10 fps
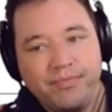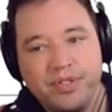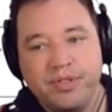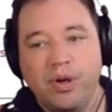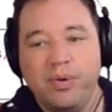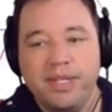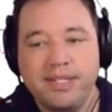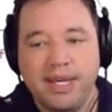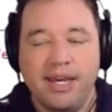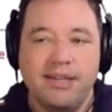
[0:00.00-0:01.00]
So in
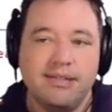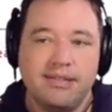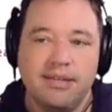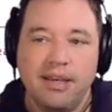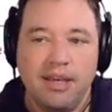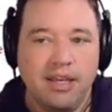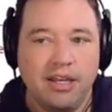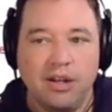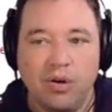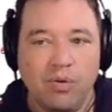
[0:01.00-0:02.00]
this case,
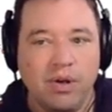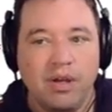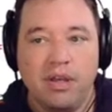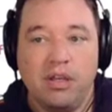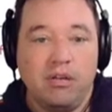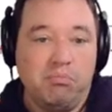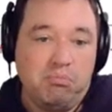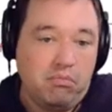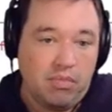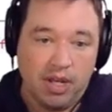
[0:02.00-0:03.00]
you know,
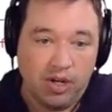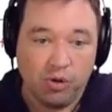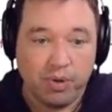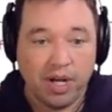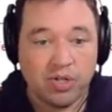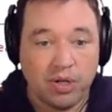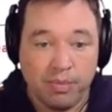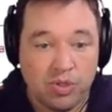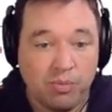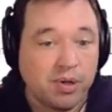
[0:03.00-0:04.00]
in your production
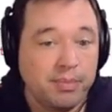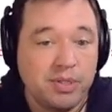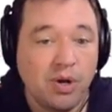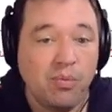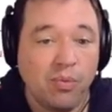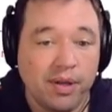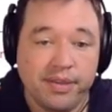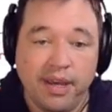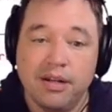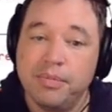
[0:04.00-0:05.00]
image, you probably don't
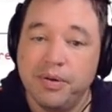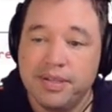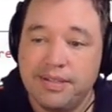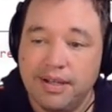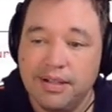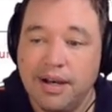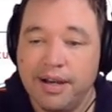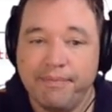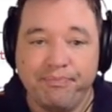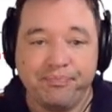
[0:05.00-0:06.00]
want the AWS CLI,